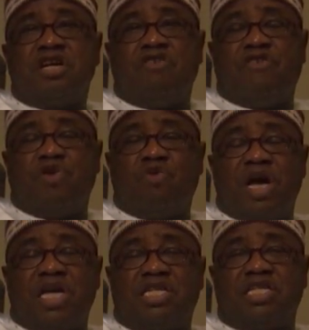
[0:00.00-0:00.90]
of
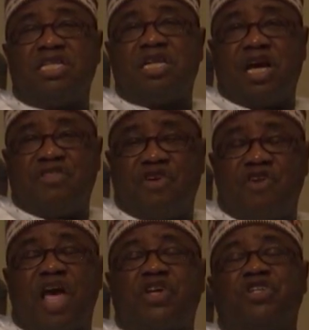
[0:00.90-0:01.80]
Nysc and the
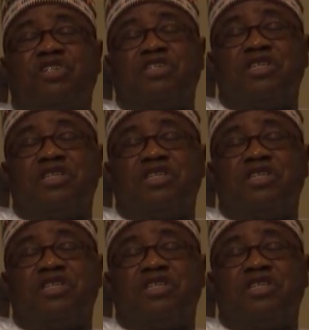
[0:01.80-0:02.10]
reaction